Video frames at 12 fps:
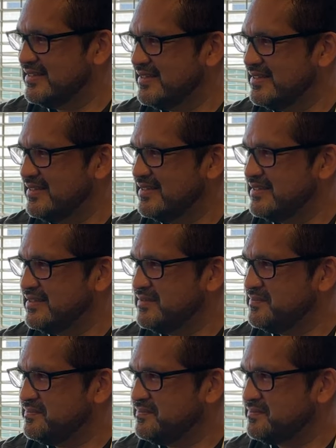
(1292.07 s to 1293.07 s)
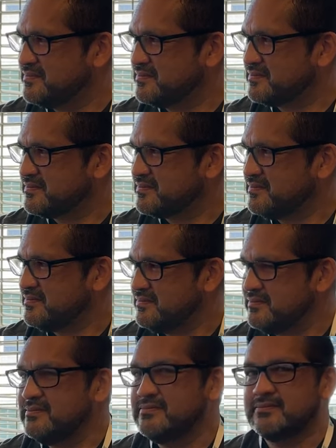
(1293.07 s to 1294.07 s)

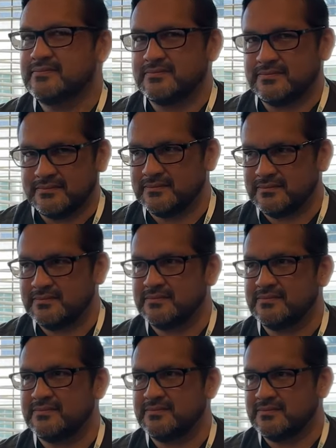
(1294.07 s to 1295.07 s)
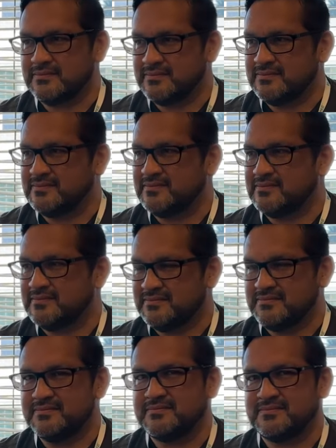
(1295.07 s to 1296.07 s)

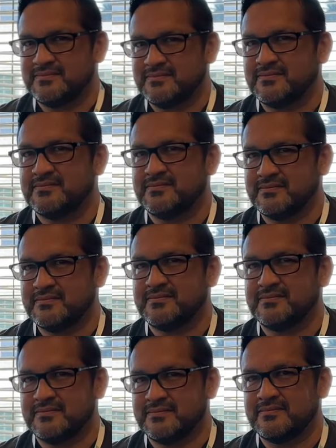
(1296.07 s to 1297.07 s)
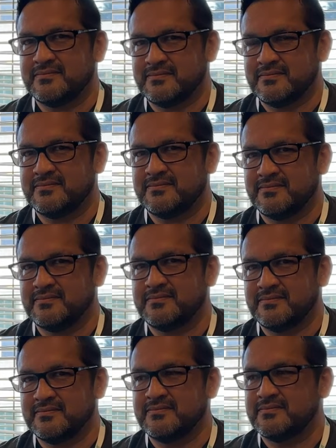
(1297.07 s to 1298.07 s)

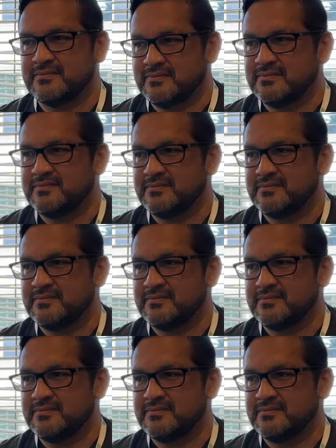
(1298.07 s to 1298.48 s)
This person isn't speaking.